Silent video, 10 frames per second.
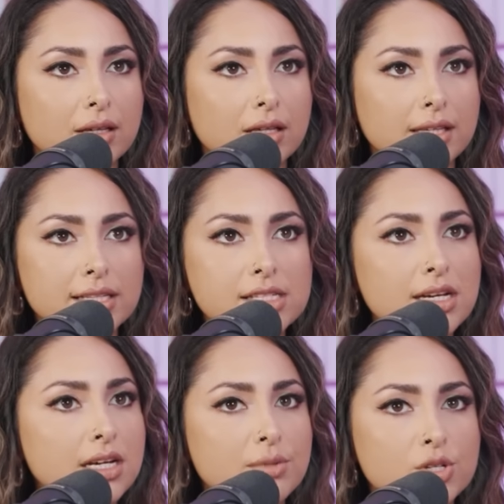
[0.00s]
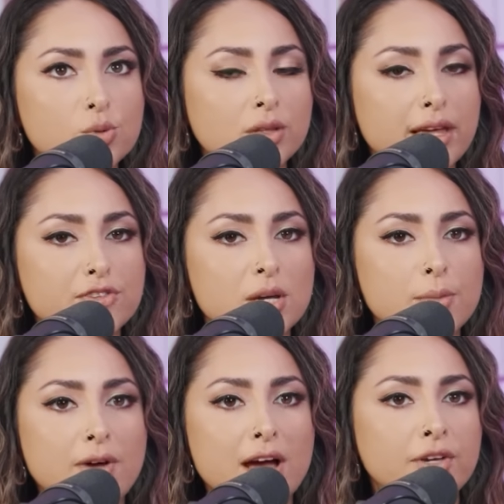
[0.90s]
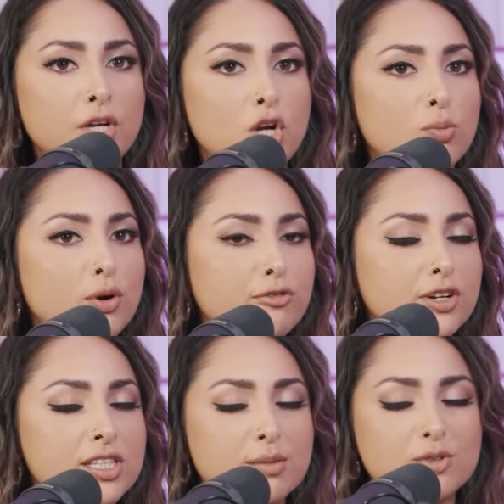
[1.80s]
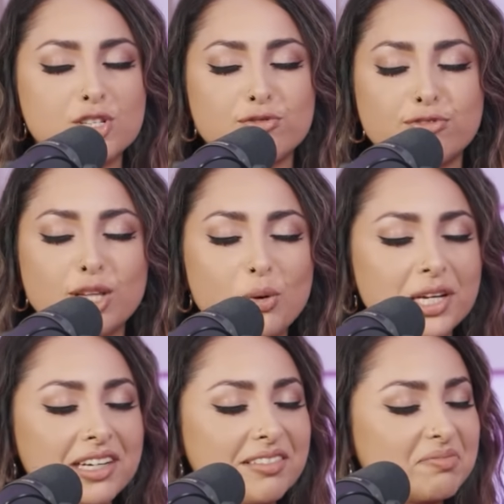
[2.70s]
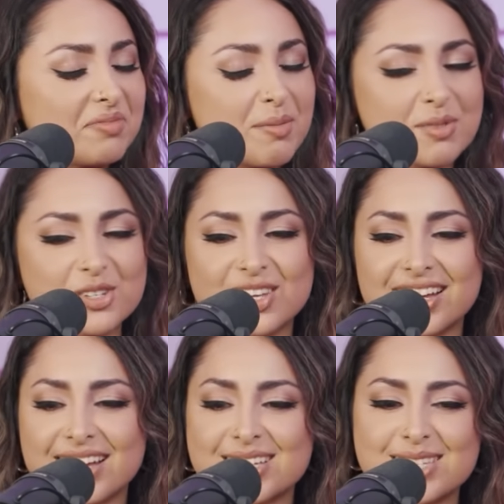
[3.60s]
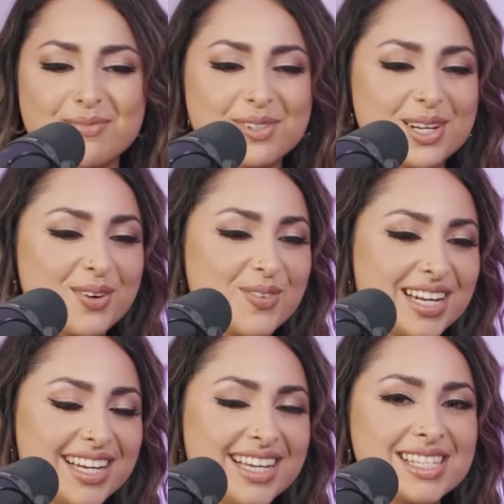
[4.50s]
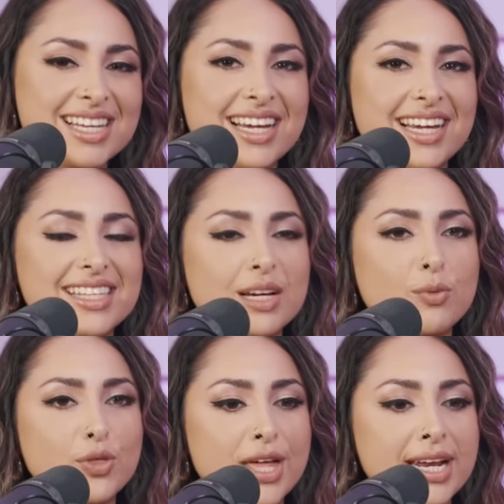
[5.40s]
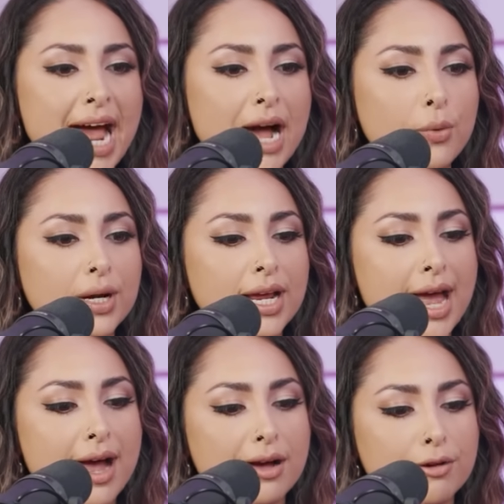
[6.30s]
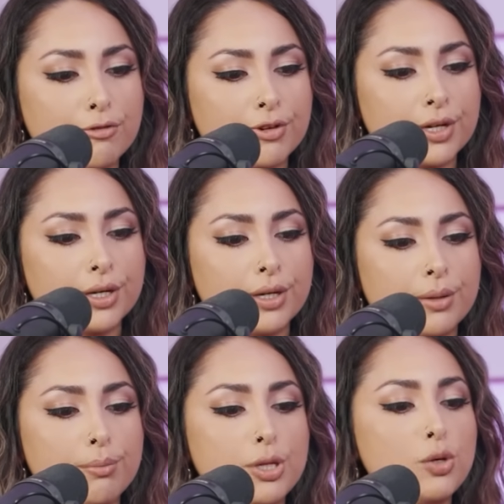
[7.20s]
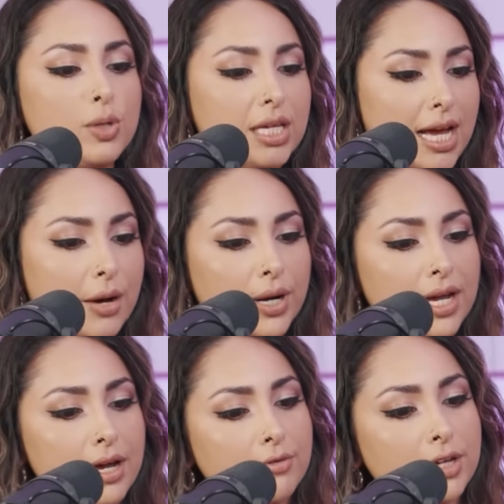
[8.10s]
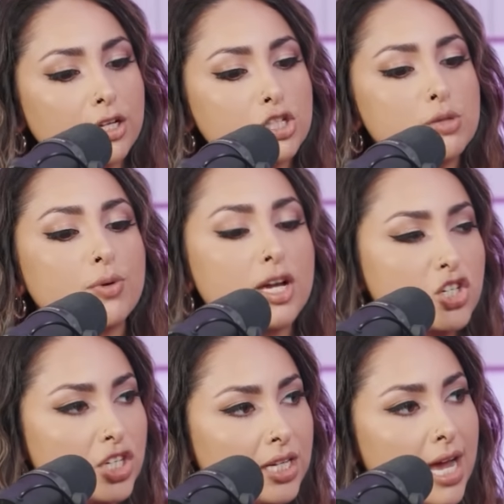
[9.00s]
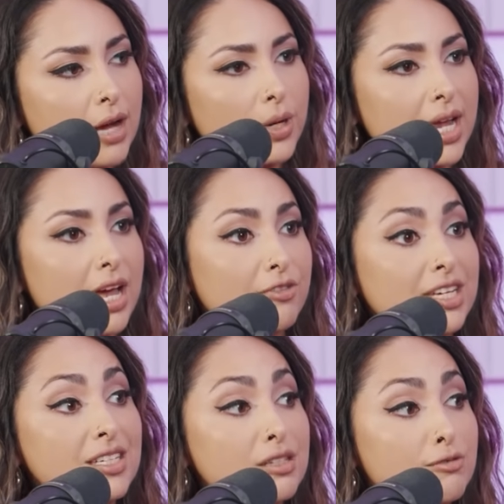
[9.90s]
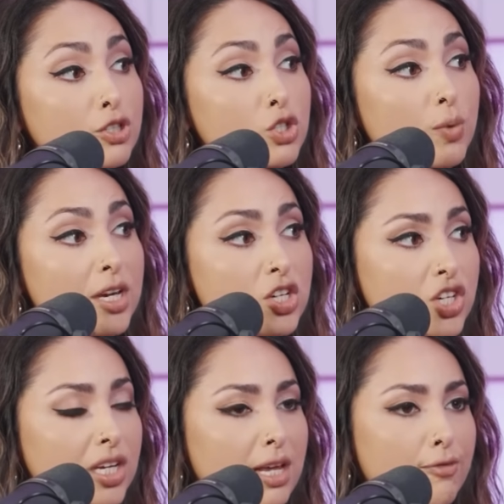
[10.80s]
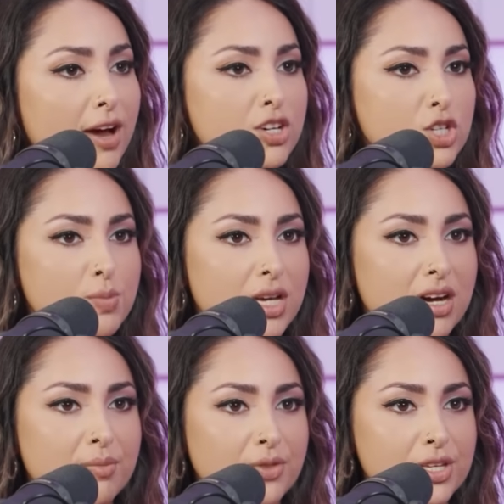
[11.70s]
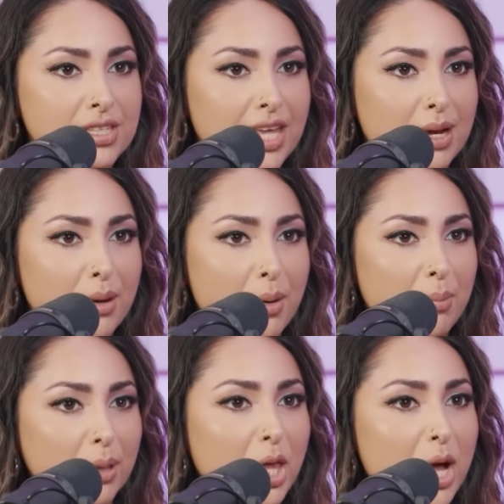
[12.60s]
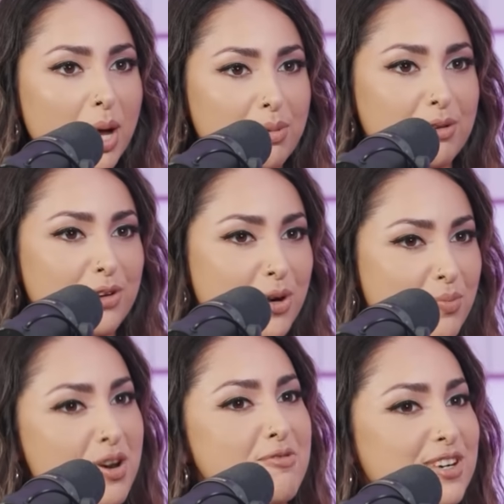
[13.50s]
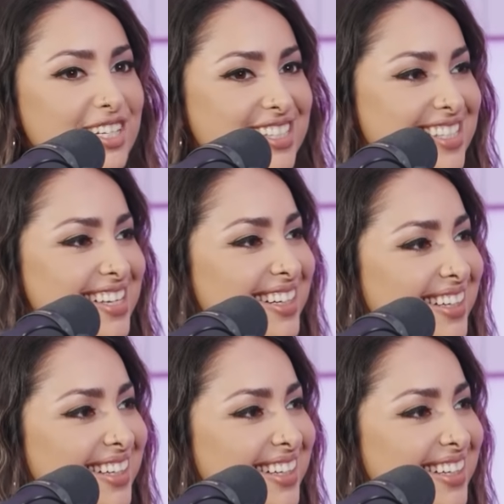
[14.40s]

let's say I commit to a lifetime of having no preference. I'm just floating. I'm just like accepting what is. It's like, well, then how would I have beauty? How would I have expression? How would I have individuation if I just become this like blob of no preference?